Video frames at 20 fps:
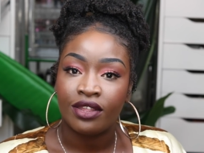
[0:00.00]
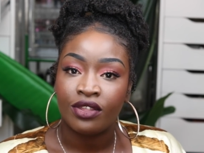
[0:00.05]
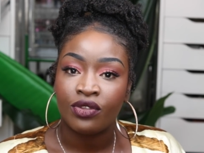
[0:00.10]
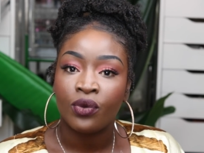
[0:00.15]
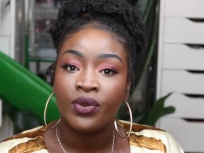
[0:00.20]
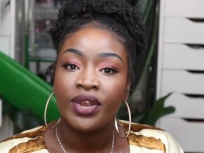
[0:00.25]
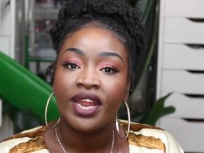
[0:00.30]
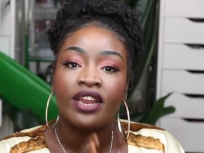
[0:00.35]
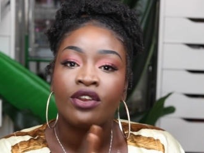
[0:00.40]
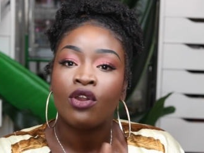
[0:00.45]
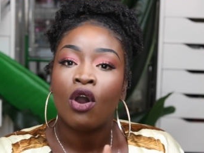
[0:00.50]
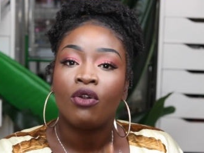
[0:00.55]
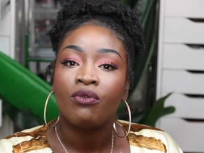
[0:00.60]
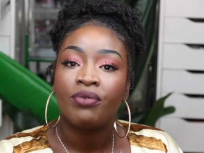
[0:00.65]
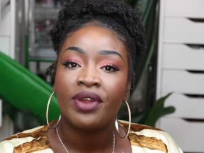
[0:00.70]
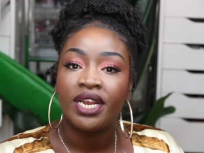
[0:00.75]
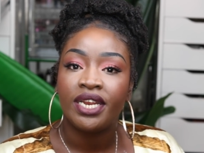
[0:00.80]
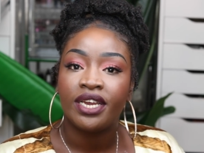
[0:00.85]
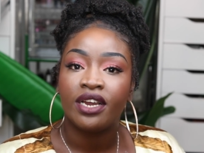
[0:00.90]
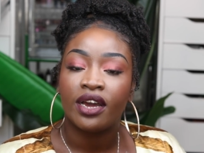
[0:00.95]
So they're not
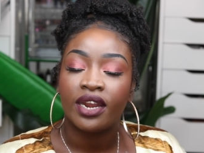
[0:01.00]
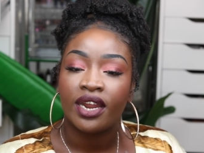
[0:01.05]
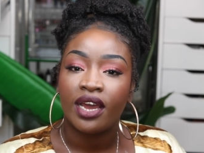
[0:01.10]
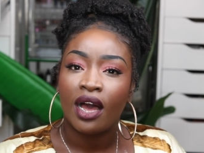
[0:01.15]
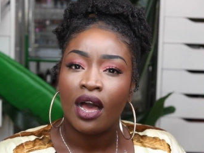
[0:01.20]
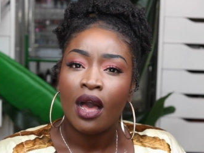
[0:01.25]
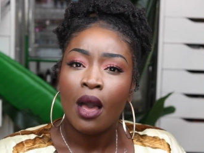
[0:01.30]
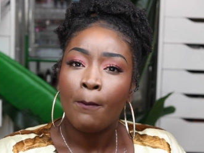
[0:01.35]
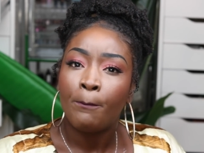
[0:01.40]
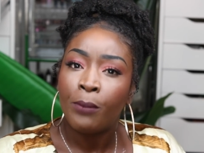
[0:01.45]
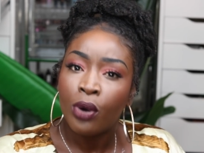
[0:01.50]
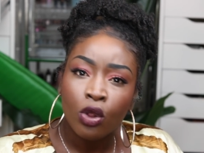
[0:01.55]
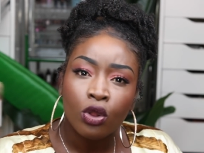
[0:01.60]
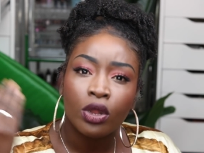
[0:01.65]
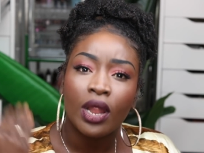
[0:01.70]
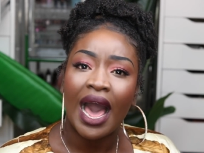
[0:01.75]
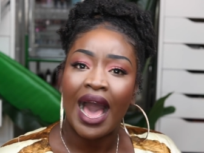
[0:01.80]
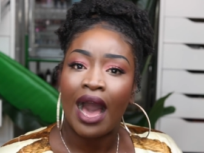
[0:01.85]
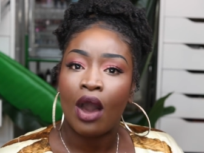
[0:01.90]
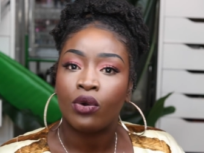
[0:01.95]
really gonna
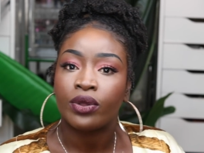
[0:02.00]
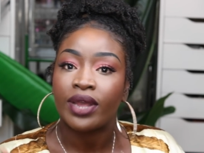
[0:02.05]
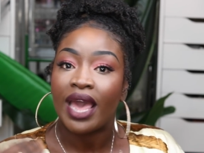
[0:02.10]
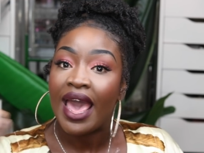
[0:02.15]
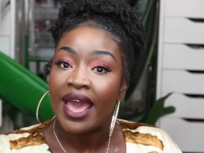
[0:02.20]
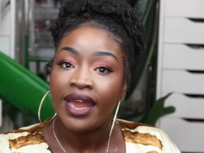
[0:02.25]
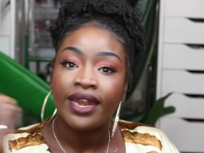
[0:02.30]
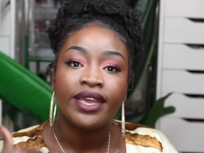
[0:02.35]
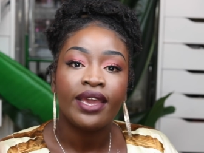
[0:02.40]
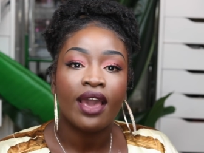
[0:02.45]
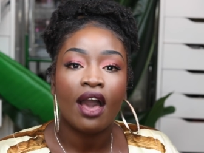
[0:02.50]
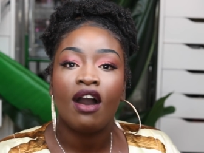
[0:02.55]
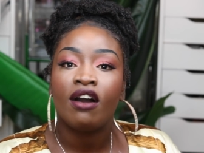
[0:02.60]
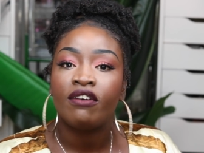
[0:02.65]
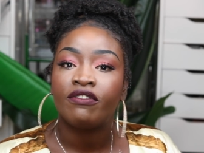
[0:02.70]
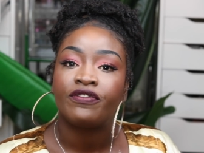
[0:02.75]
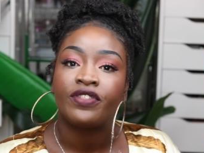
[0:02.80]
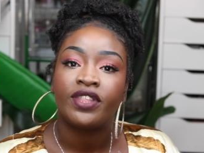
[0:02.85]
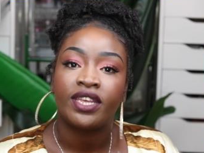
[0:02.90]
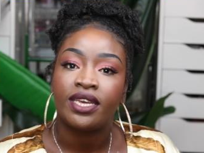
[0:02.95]
pull out any
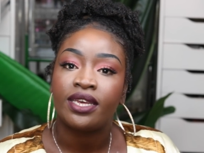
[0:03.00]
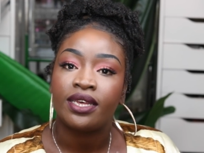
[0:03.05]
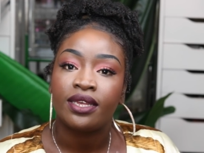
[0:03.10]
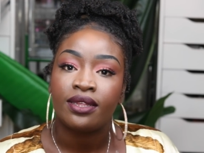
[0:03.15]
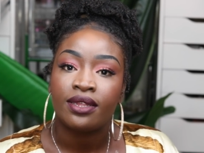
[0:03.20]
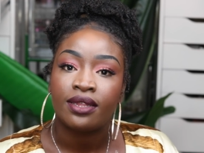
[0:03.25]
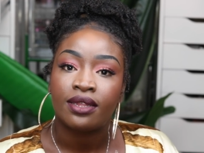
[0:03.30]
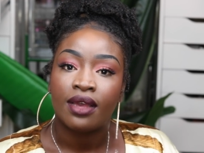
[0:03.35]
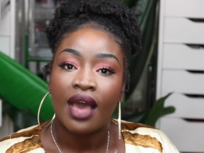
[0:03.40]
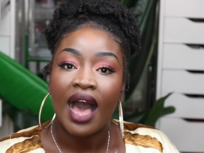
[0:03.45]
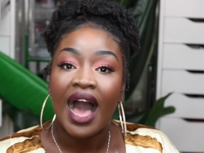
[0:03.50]
of these